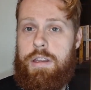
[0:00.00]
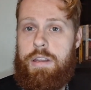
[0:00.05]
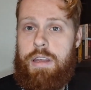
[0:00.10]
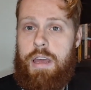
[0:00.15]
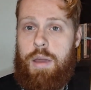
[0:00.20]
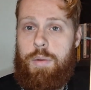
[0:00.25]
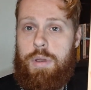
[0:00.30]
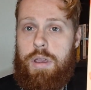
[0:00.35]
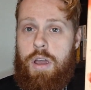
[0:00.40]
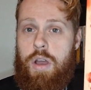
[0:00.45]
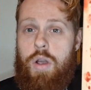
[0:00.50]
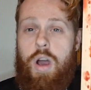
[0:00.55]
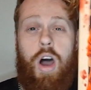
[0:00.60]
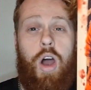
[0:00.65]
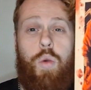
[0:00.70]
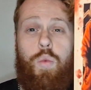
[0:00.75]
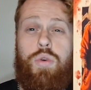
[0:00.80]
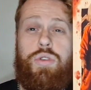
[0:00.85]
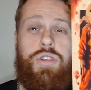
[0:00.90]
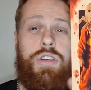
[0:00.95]
There we go.
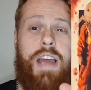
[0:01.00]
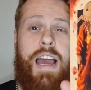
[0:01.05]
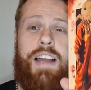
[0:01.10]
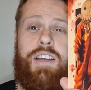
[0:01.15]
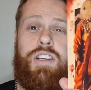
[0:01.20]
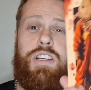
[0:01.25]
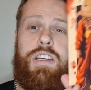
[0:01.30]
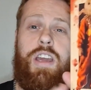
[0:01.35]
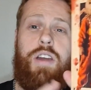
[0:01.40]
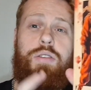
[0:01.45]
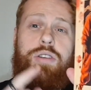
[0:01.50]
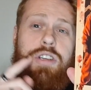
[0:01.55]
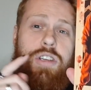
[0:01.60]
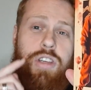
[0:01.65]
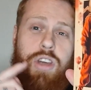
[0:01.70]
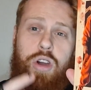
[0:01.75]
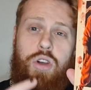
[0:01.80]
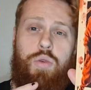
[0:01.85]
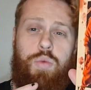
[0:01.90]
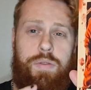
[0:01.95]
I wasn't actually going to
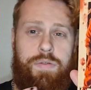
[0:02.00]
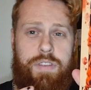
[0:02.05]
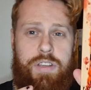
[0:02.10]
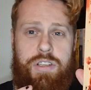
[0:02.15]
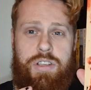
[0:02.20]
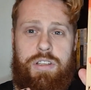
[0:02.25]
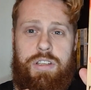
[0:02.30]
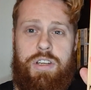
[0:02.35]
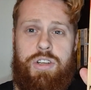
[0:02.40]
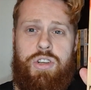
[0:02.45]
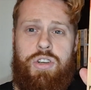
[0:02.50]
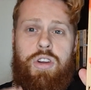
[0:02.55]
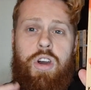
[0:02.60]
go with this edition.